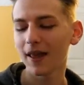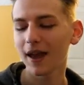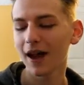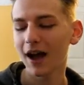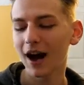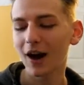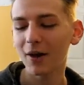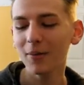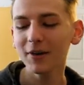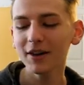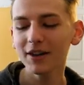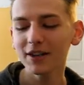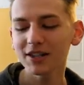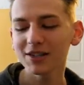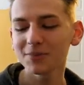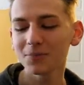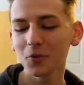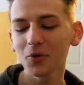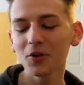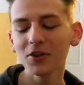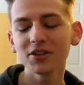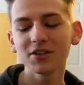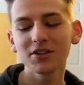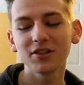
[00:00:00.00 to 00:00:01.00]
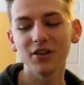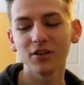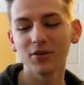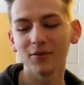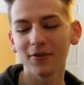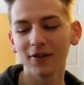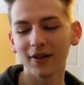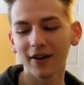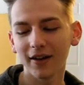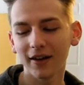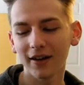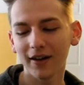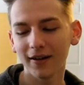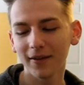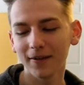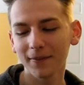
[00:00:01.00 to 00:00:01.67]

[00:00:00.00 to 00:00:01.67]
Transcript: How many sports do you play?